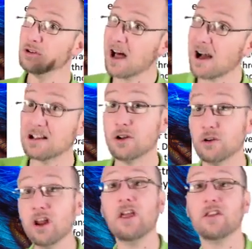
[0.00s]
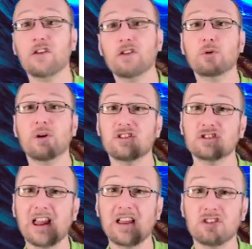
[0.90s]
likelihood, this
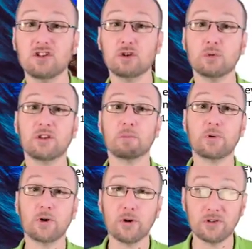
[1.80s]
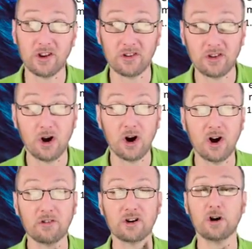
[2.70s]
question has to do with the process
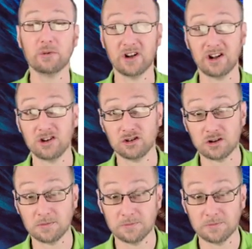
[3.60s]
of accommodation.